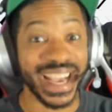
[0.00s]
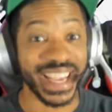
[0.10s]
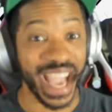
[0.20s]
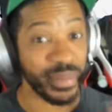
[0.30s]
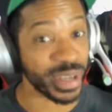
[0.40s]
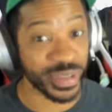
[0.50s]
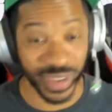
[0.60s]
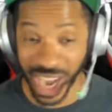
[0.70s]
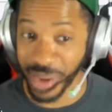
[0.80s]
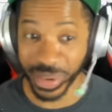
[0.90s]
Game looks
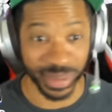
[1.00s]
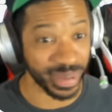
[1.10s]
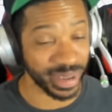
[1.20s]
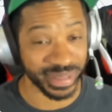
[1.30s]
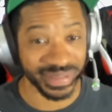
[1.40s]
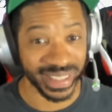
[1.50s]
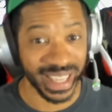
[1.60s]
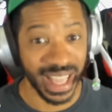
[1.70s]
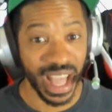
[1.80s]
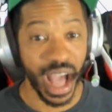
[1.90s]
phenomenal, bro.
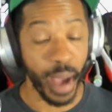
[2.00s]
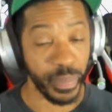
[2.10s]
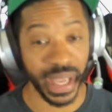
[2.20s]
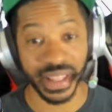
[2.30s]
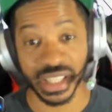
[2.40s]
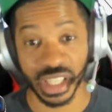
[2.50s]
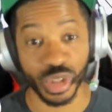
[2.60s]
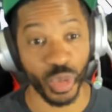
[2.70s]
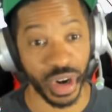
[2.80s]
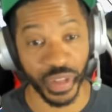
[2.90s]
I beat this. This
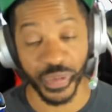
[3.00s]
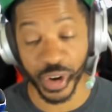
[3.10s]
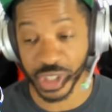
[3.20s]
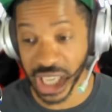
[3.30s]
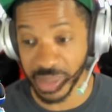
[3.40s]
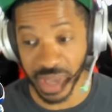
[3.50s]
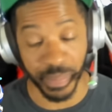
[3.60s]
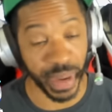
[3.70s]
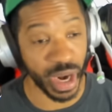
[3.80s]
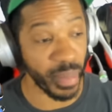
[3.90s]
is one of the first games I
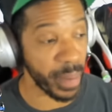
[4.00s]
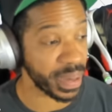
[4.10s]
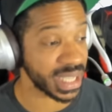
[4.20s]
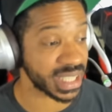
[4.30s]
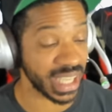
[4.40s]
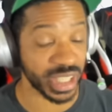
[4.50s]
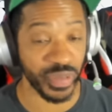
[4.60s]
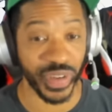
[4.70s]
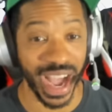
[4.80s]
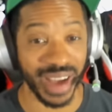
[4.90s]
beat on my PlayStation
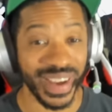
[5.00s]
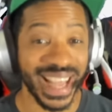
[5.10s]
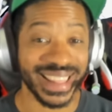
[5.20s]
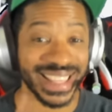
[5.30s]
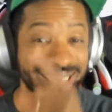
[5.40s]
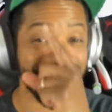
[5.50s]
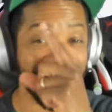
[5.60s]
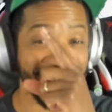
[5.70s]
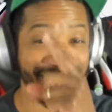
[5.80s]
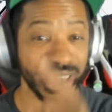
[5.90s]
five. They
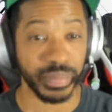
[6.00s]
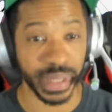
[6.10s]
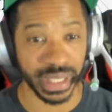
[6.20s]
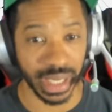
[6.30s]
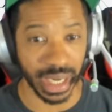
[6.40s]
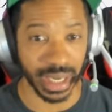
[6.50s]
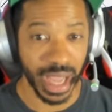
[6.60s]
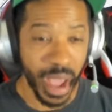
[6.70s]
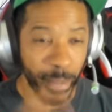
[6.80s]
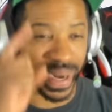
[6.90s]
said it couldn't be done,
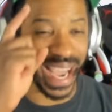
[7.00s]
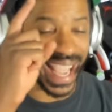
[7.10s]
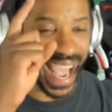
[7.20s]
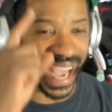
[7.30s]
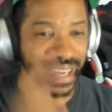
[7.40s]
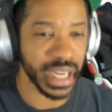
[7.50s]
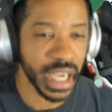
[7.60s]
but I had